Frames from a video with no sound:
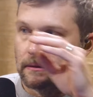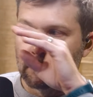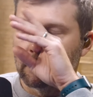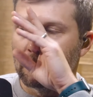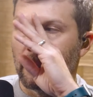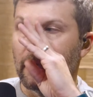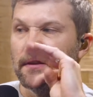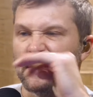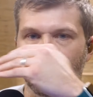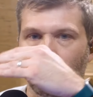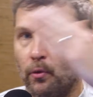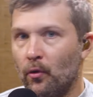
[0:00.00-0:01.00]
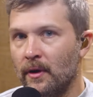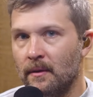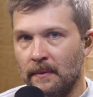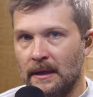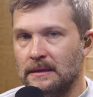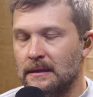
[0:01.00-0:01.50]
Yes. Right? This
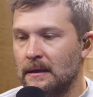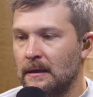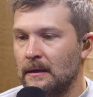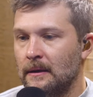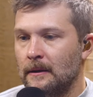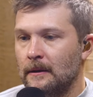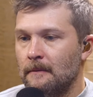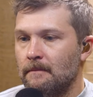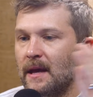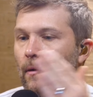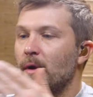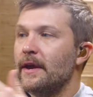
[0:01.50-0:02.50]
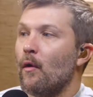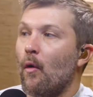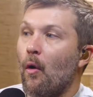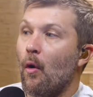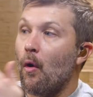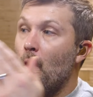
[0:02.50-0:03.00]
appointment that we
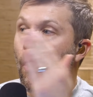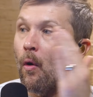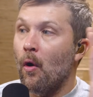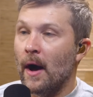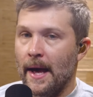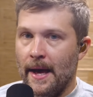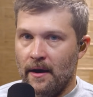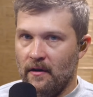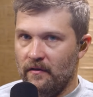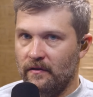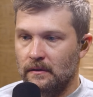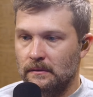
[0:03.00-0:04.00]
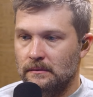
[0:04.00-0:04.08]
all have.